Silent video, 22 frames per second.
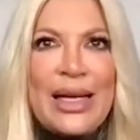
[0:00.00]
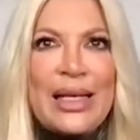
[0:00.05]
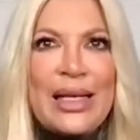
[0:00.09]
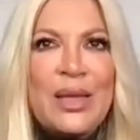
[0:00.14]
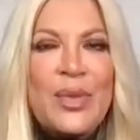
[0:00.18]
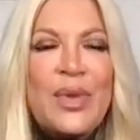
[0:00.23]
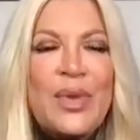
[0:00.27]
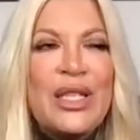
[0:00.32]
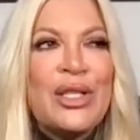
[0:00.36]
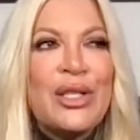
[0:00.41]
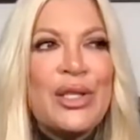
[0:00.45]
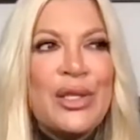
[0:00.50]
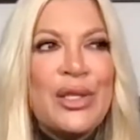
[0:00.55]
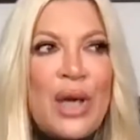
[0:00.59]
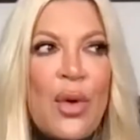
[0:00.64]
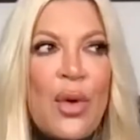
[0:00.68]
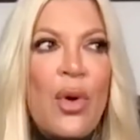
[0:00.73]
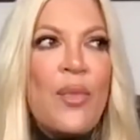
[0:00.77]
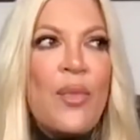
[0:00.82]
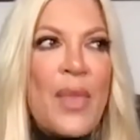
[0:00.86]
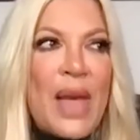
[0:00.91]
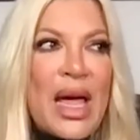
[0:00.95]
has been
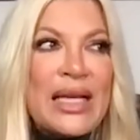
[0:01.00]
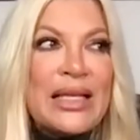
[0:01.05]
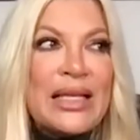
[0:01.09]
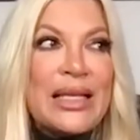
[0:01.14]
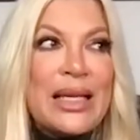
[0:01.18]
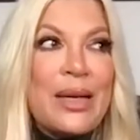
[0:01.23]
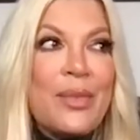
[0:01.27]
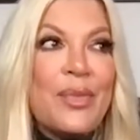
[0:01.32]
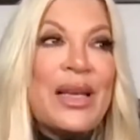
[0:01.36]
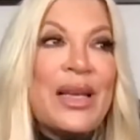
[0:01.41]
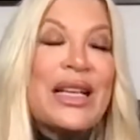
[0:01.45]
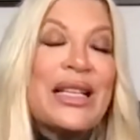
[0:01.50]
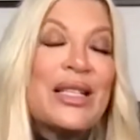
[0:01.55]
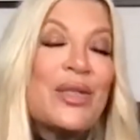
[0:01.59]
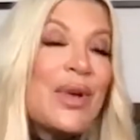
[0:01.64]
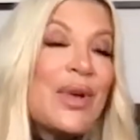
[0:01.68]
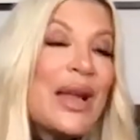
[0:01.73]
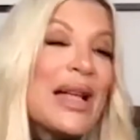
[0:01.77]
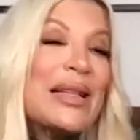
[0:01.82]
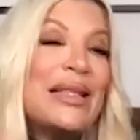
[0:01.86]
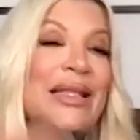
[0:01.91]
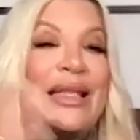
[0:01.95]
so amazing because
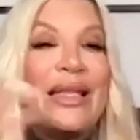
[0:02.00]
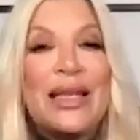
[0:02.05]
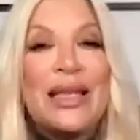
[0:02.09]
what I